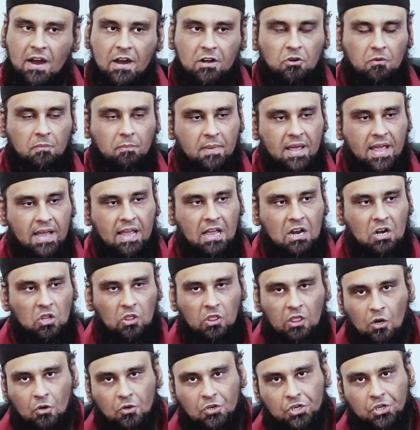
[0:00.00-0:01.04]
try to make
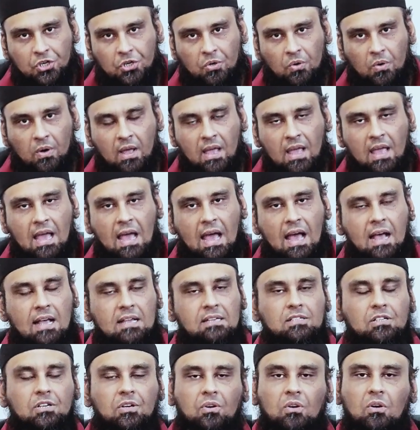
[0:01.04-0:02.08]
and loot you
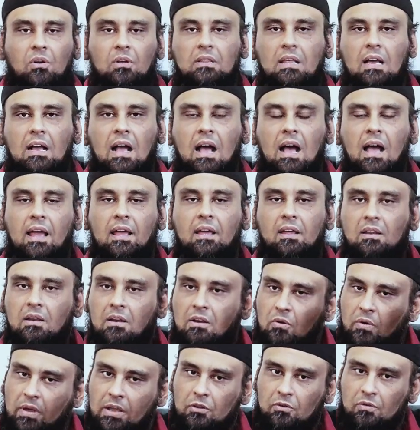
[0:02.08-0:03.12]
as, the guy
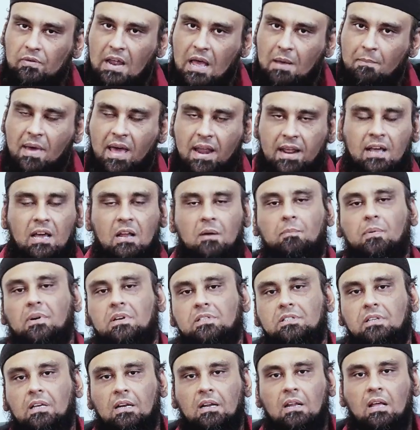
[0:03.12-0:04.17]
looking to American
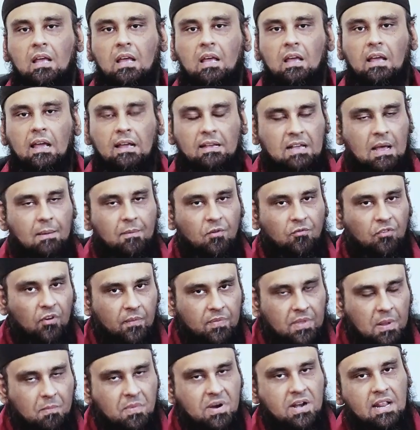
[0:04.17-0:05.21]
person. If coming
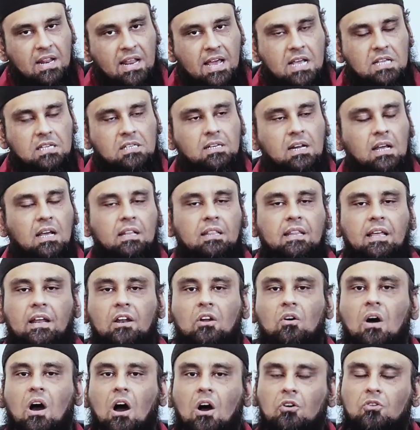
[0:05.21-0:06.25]
from the Middle East,
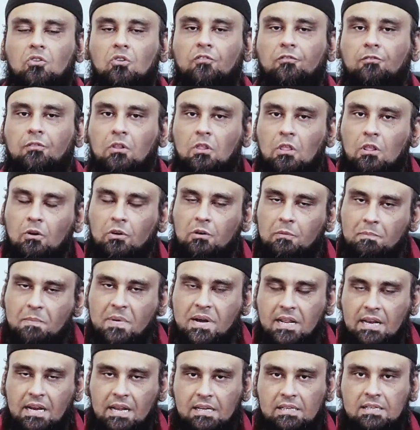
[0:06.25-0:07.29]
they know how to loot
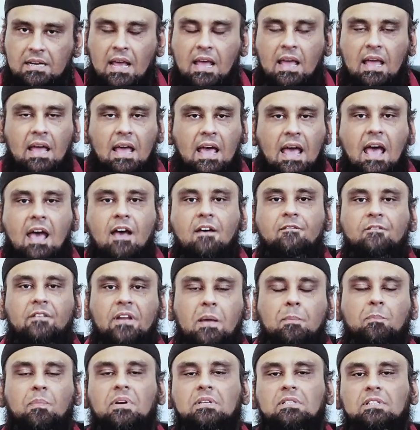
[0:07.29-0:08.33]
Middle East.
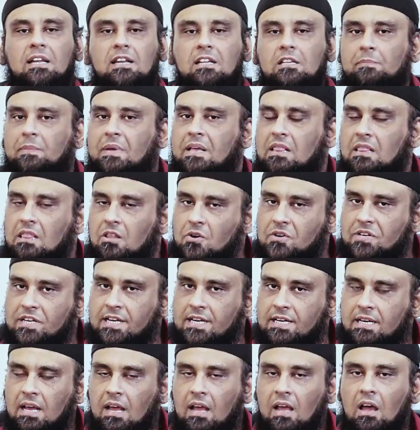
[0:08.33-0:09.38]
Every person is being
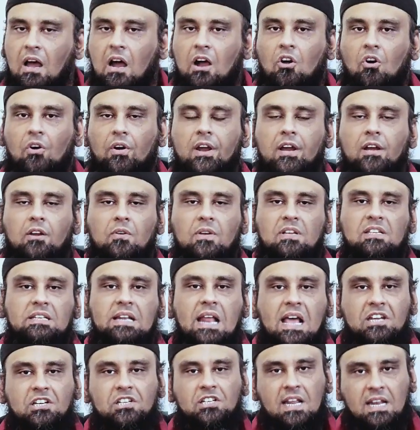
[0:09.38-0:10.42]
looted according to
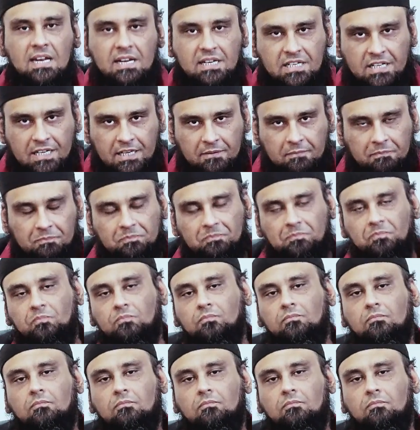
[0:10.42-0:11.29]
his nationality.